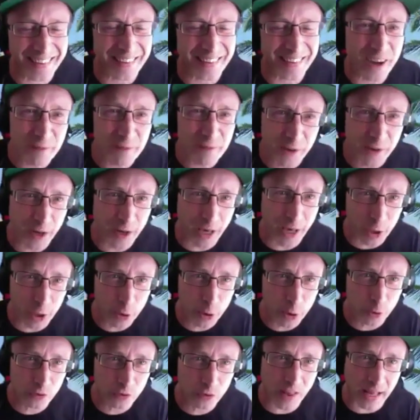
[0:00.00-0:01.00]
I feel like
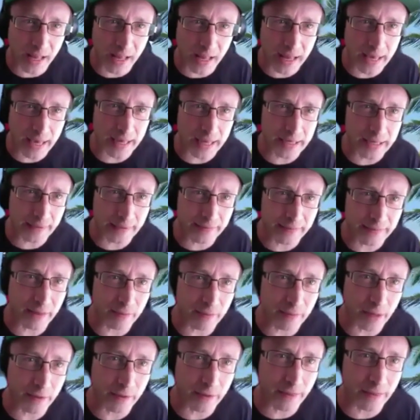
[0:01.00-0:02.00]
Who's That Lady and stuff
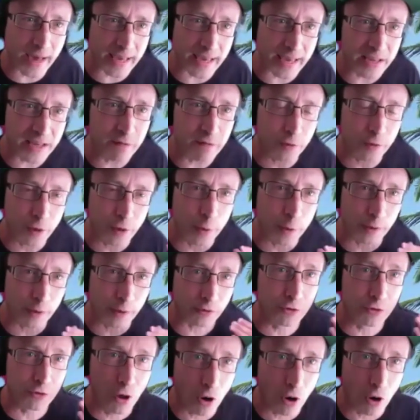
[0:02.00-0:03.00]
like that, even though
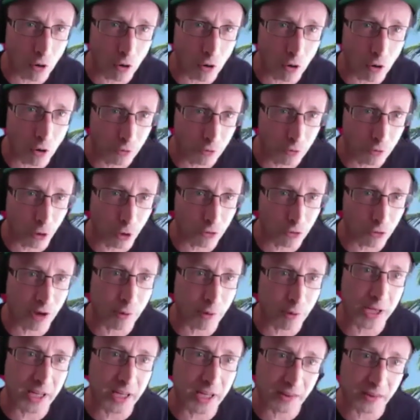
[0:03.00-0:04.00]
it's not
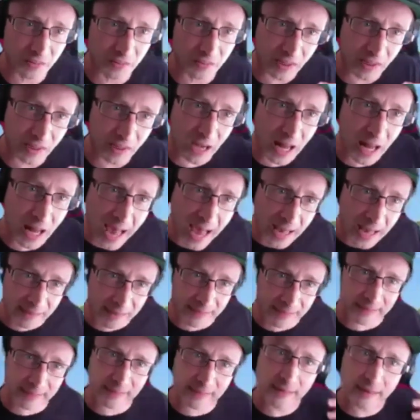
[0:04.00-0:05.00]
Jimmy, it still
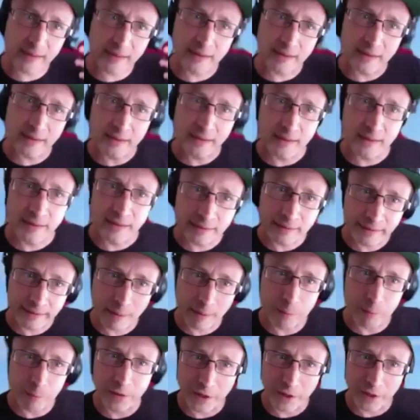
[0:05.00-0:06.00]
has
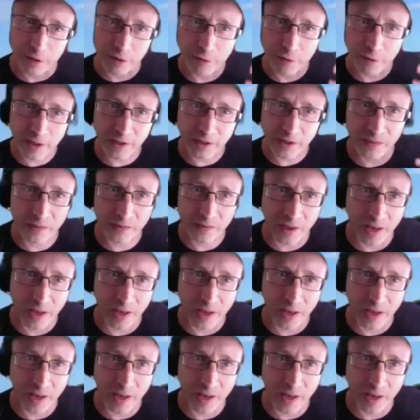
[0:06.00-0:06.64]
something of his